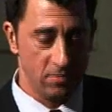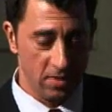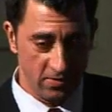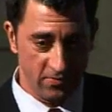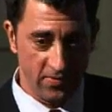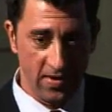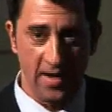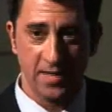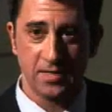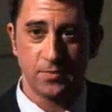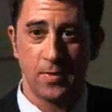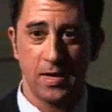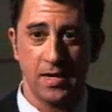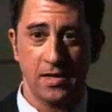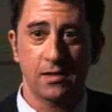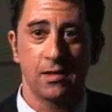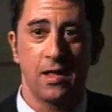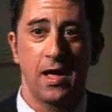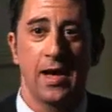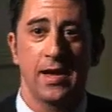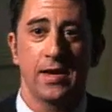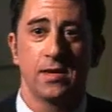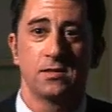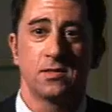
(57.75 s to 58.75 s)
advise my
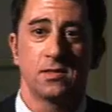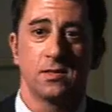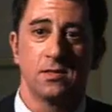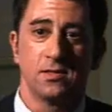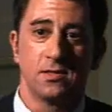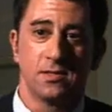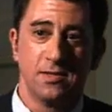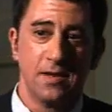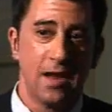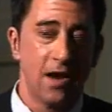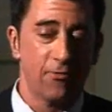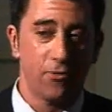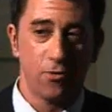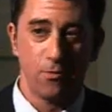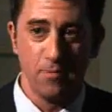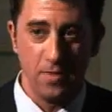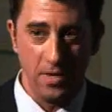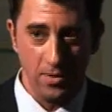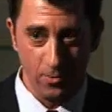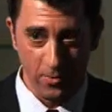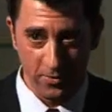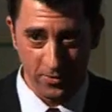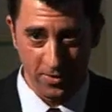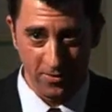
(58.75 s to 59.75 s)
clients is never
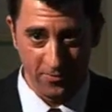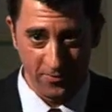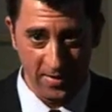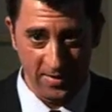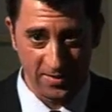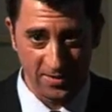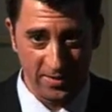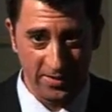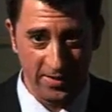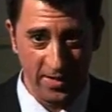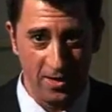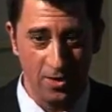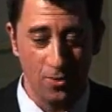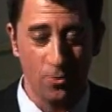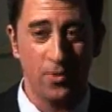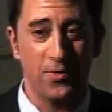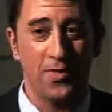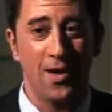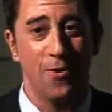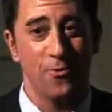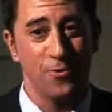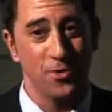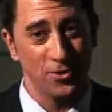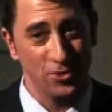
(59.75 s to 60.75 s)
meet with an investigator
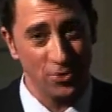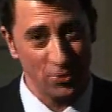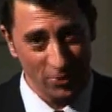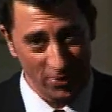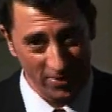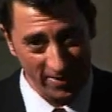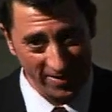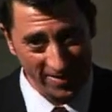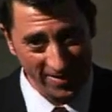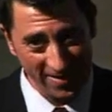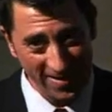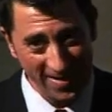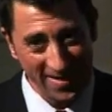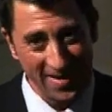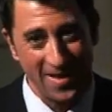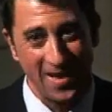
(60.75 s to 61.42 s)
without an attorney,